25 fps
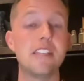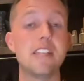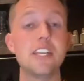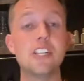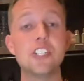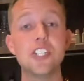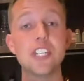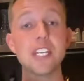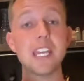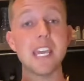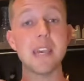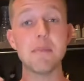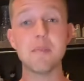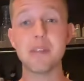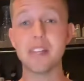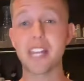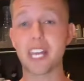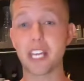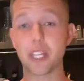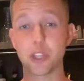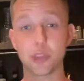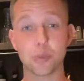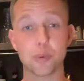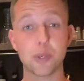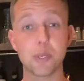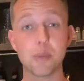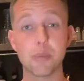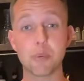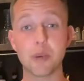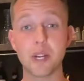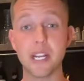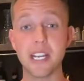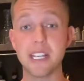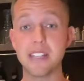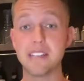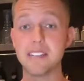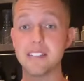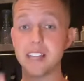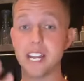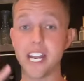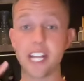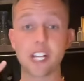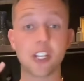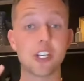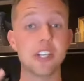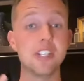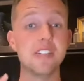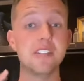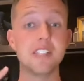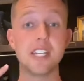And then she gave me like 3 brands, and
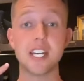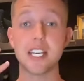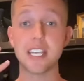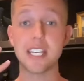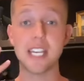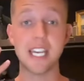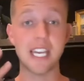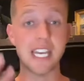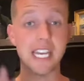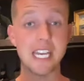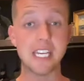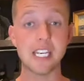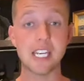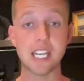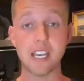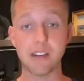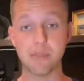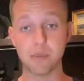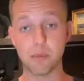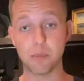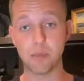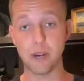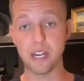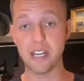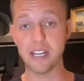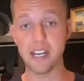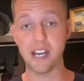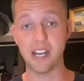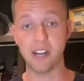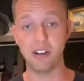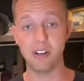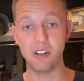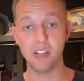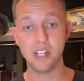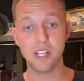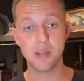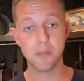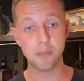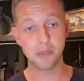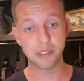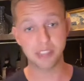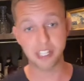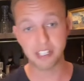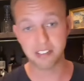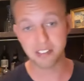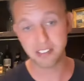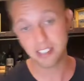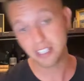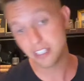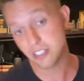I couldn't tell you any of them right now. But
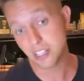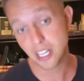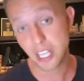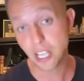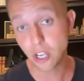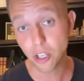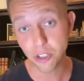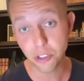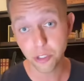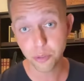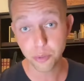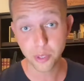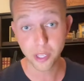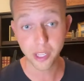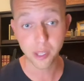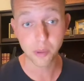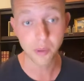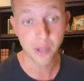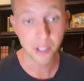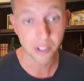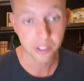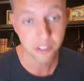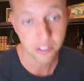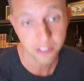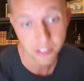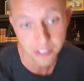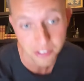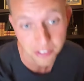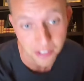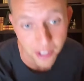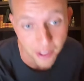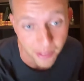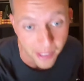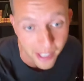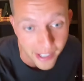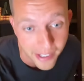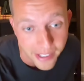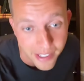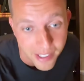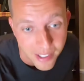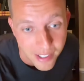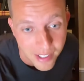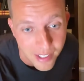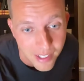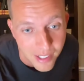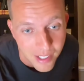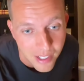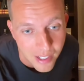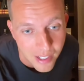they said they all do really well, so just know that.